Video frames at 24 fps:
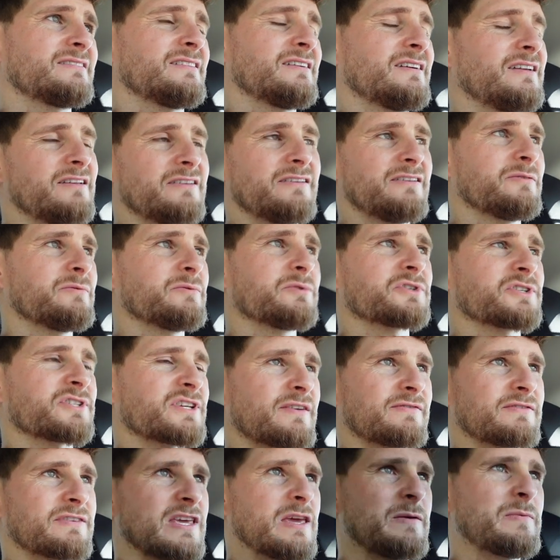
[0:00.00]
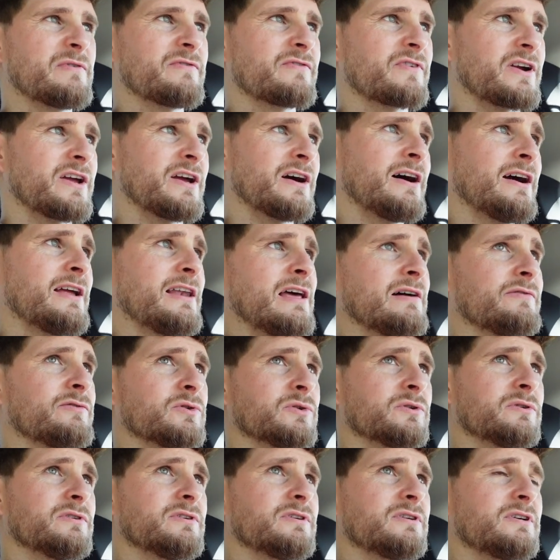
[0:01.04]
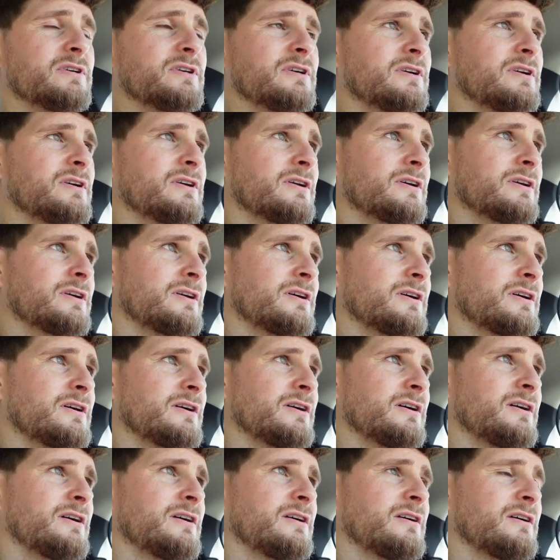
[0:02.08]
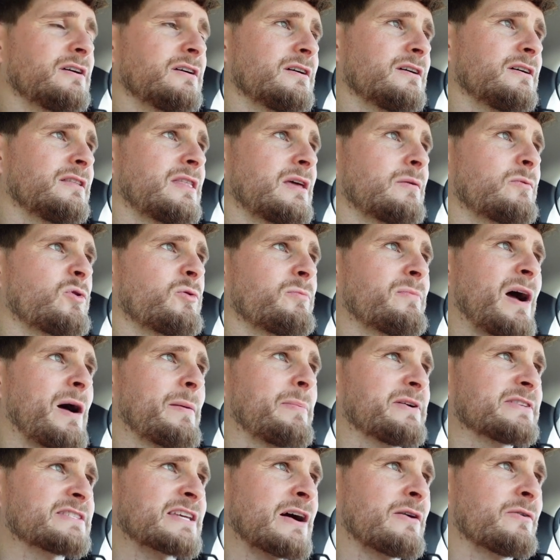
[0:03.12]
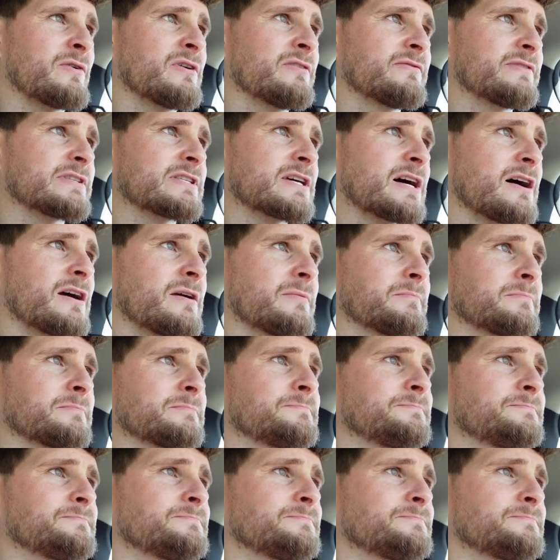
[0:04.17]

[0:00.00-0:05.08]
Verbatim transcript: I don't know, we'll just have to keep it very high level. And then we'll map it out over time.